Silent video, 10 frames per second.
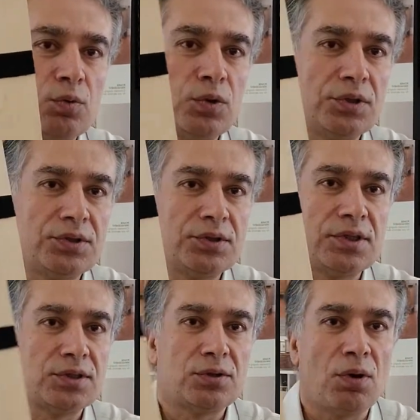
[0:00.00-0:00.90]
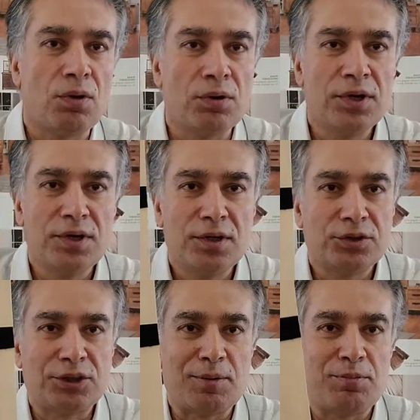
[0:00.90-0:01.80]
wood. So there's no
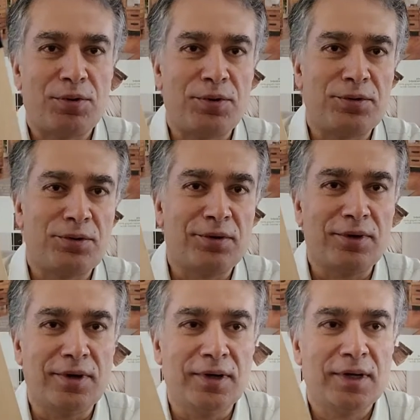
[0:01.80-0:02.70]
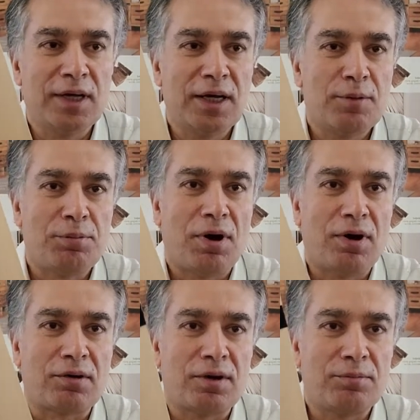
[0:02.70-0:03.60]
chipboard or
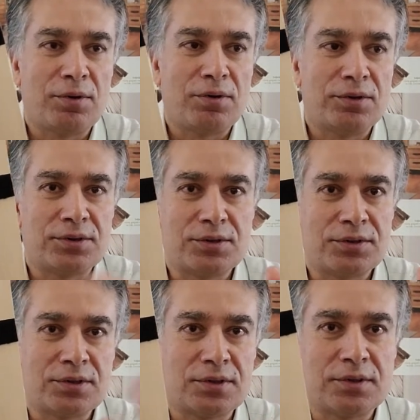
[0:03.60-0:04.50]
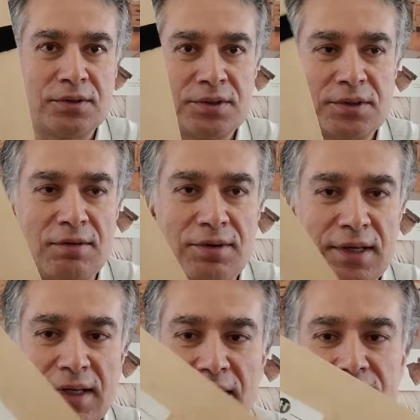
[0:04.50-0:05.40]
particle boards, stuff
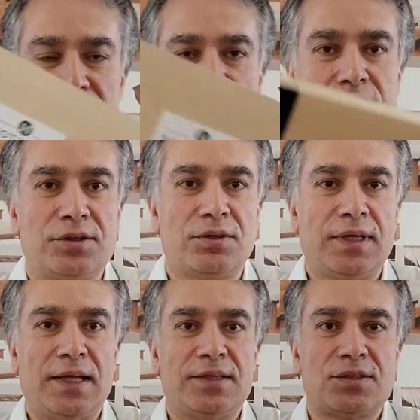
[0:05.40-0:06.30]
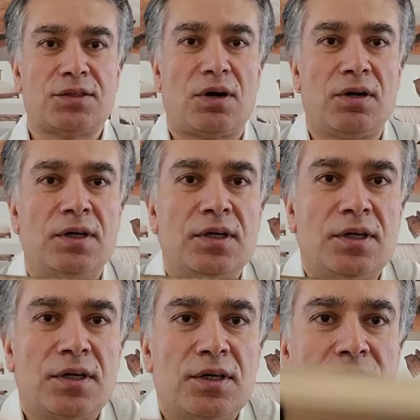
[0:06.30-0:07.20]
like that. So you know that. This is all
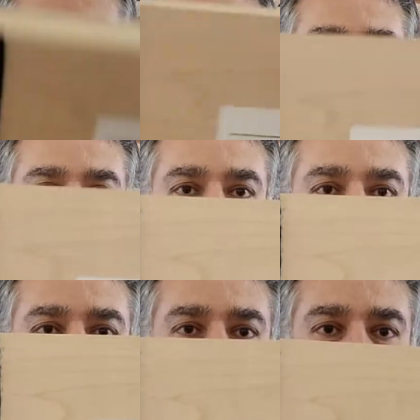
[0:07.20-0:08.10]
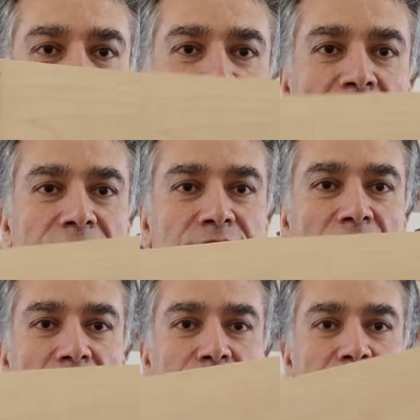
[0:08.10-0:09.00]
solid, 100%
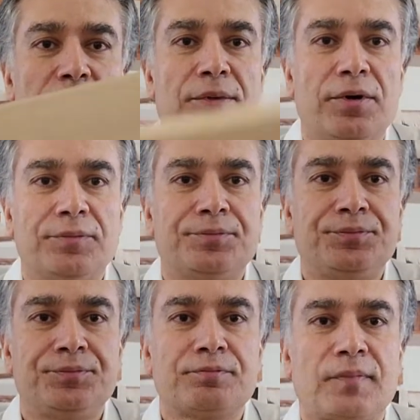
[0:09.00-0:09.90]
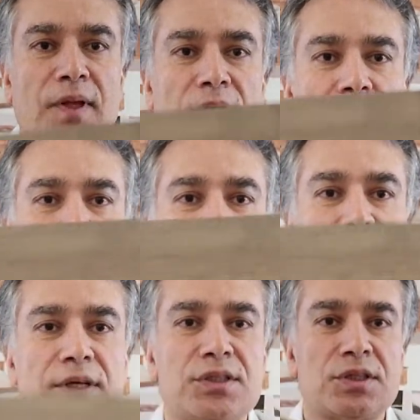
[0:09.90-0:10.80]
solid maple. Okay, so
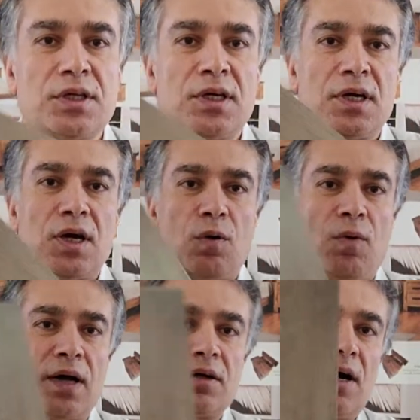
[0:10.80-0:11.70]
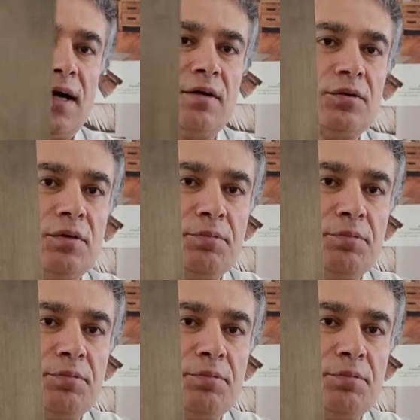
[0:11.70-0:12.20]
this one kind of the